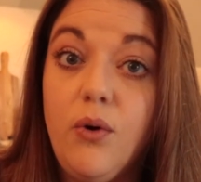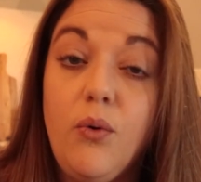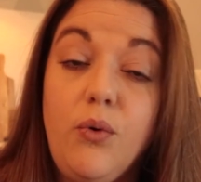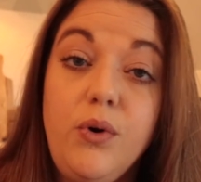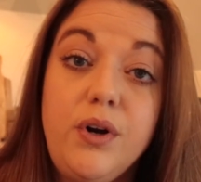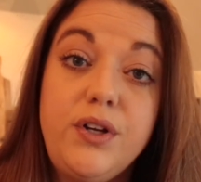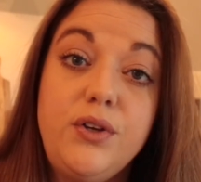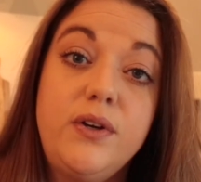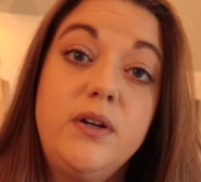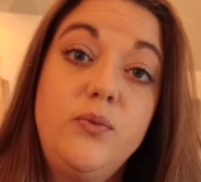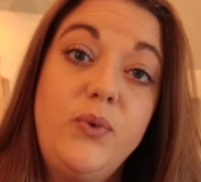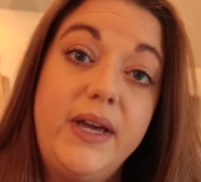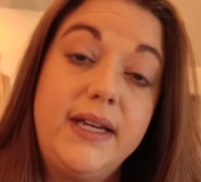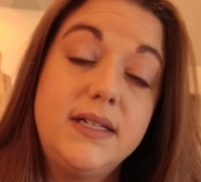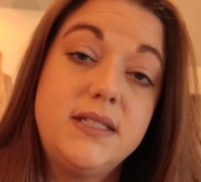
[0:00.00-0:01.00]
Or you
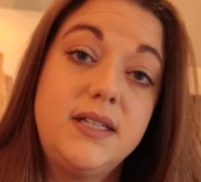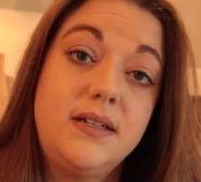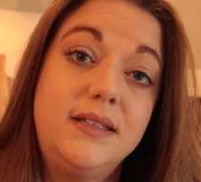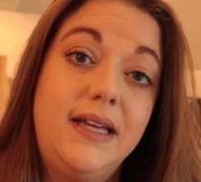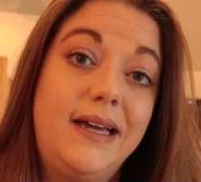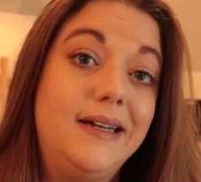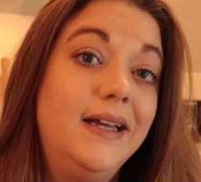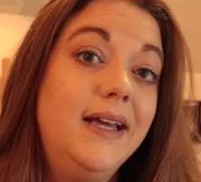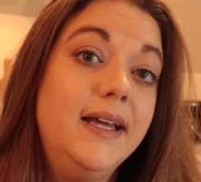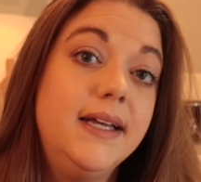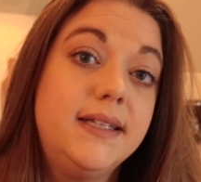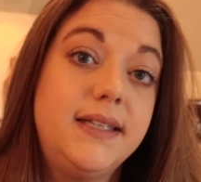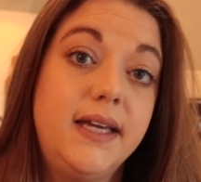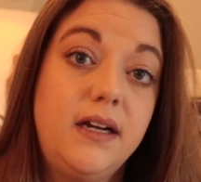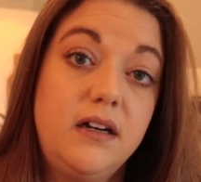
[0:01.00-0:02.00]
can wait until that
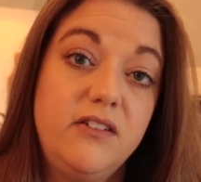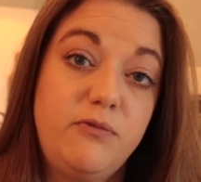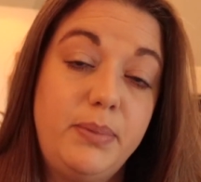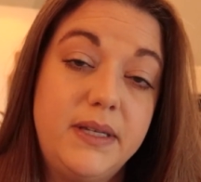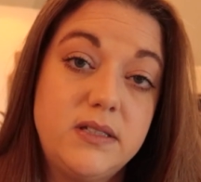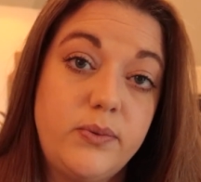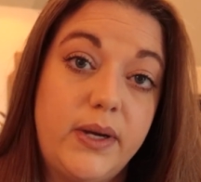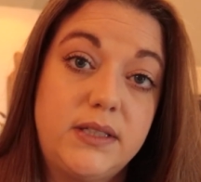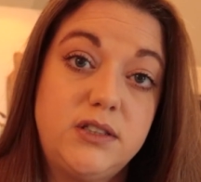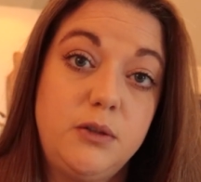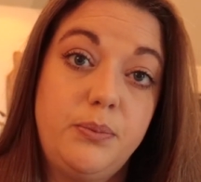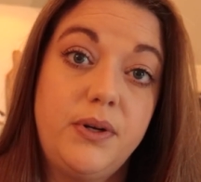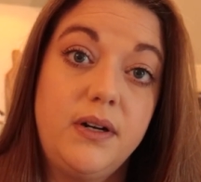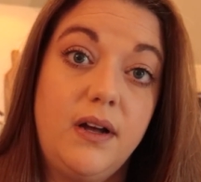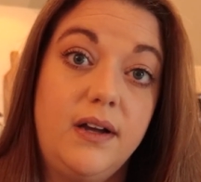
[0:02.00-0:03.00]
layer of beeswax
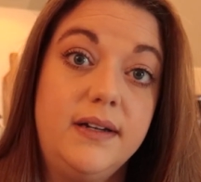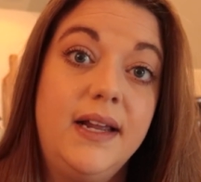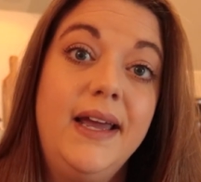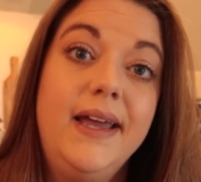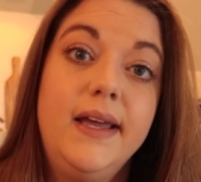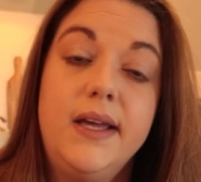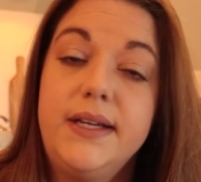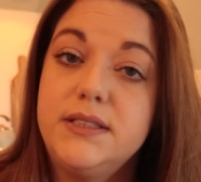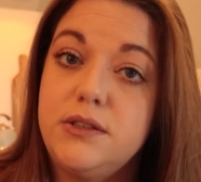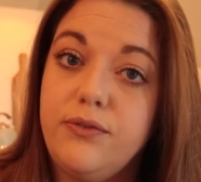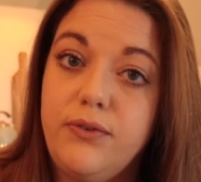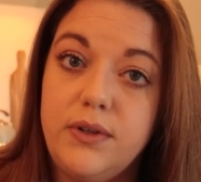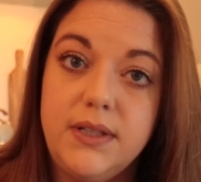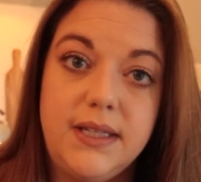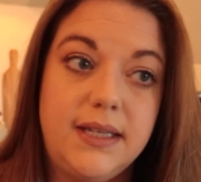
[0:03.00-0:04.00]
you put on is
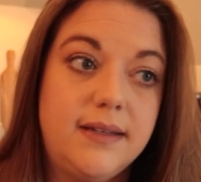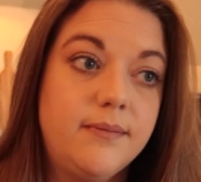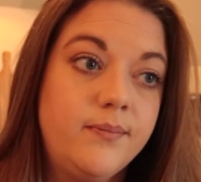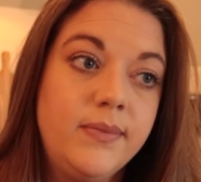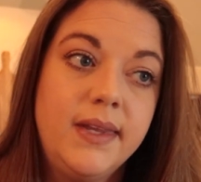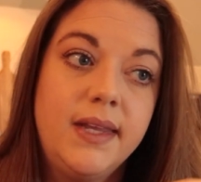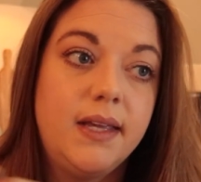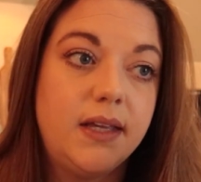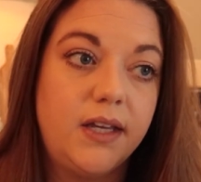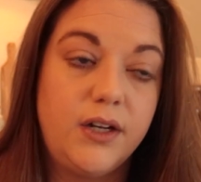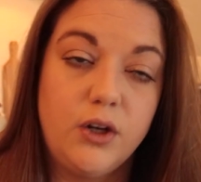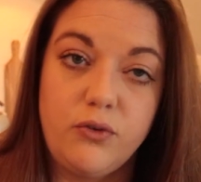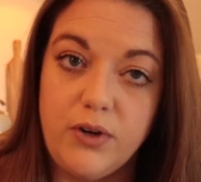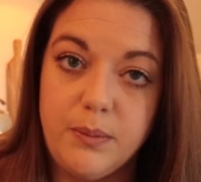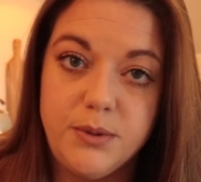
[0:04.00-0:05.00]
fully, you
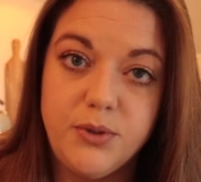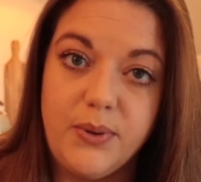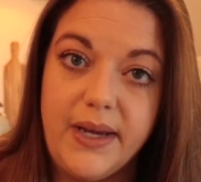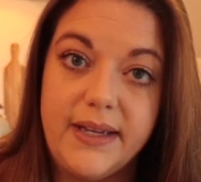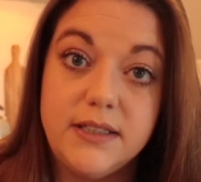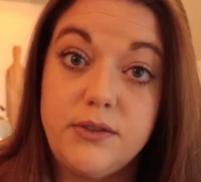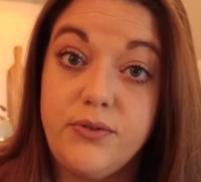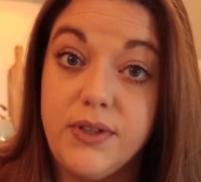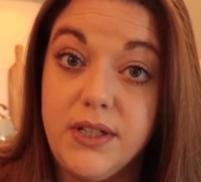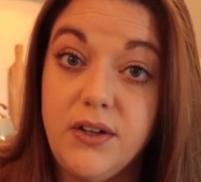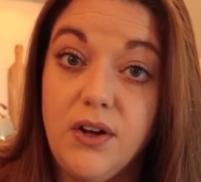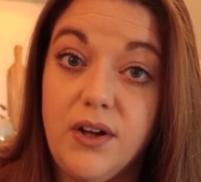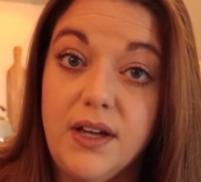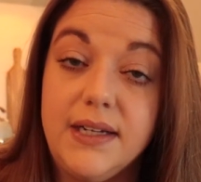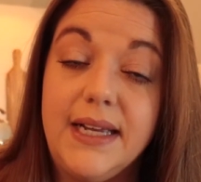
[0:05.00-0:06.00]
know, rubbed away, is fully
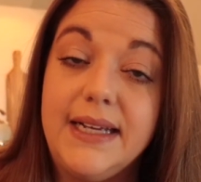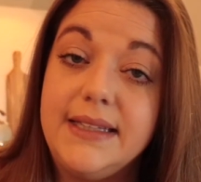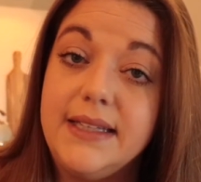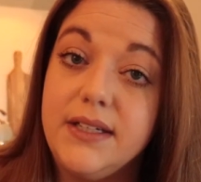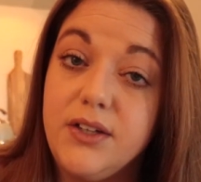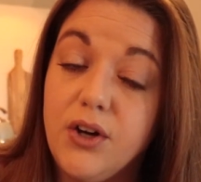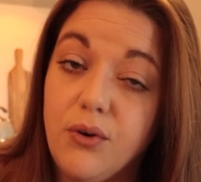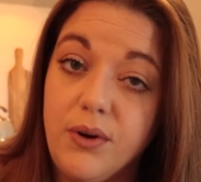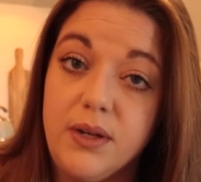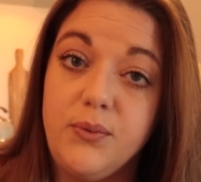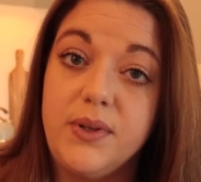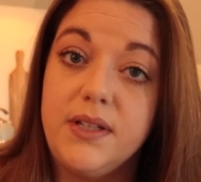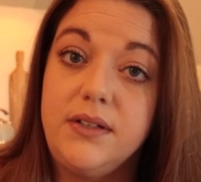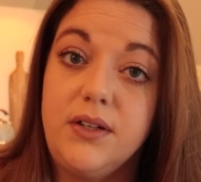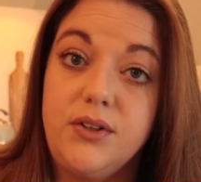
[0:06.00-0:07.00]
gone, and then go in
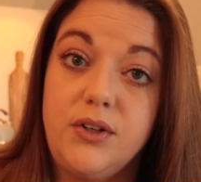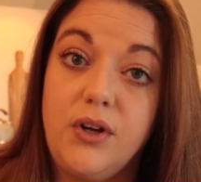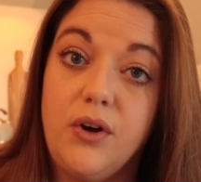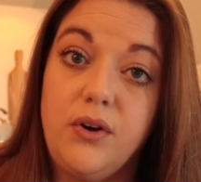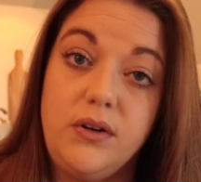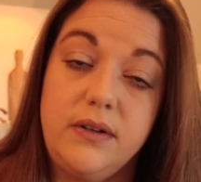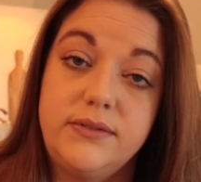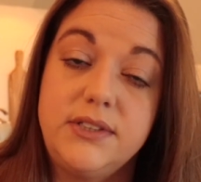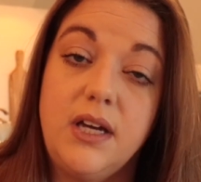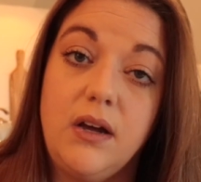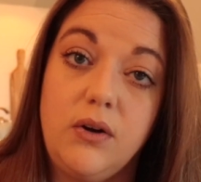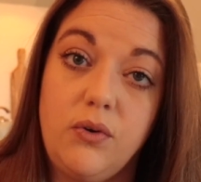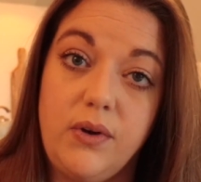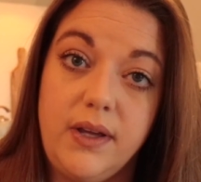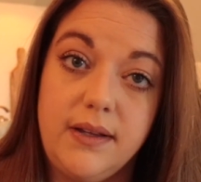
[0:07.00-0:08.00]
with another coat of
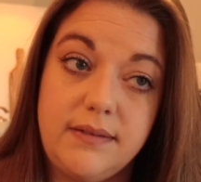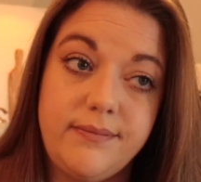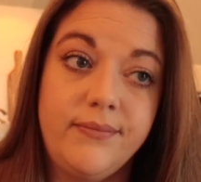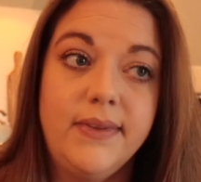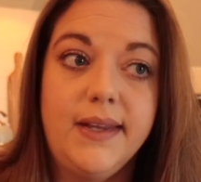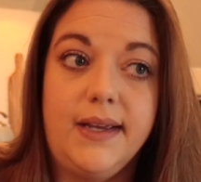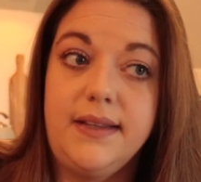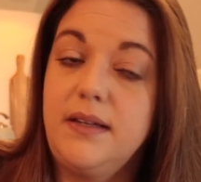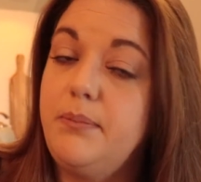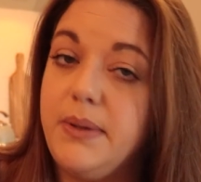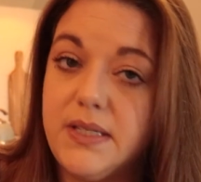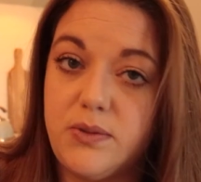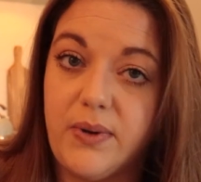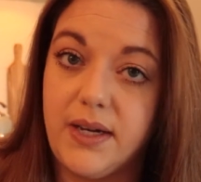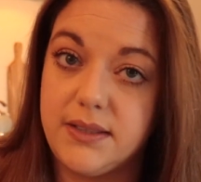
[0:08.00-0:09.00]
tung oil and then
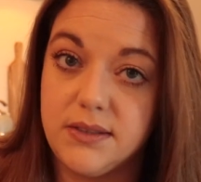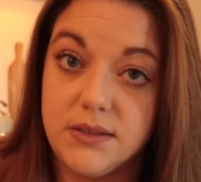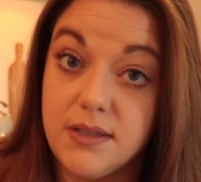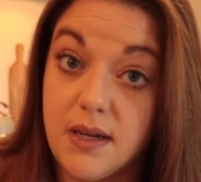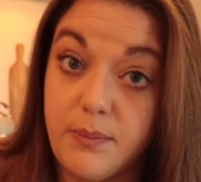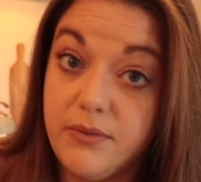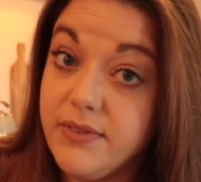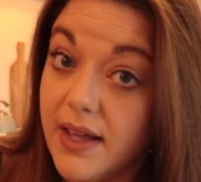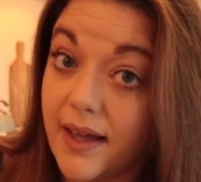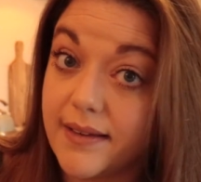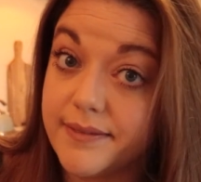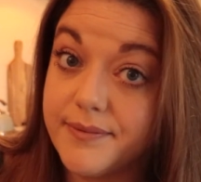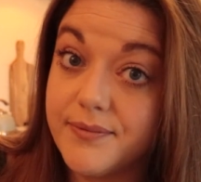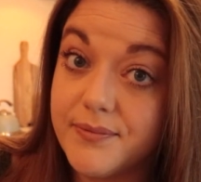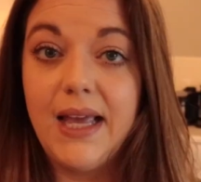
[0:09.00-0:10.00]
beeswax on top of that.